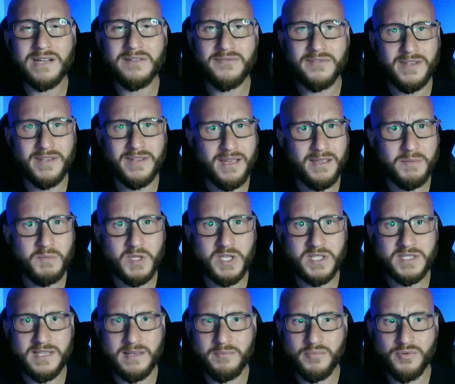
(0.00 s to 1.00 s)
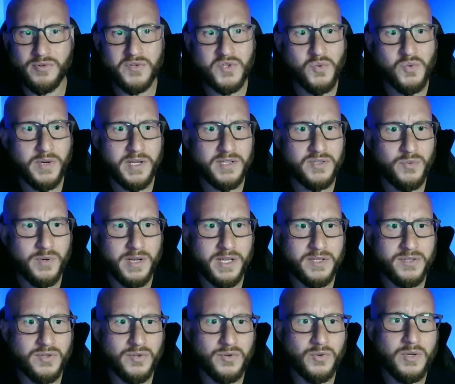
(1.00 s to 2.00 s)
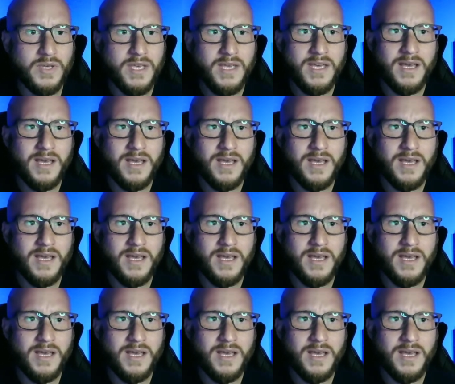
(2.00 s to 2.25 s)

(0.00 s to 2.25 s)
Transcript: out for that in December of 2022.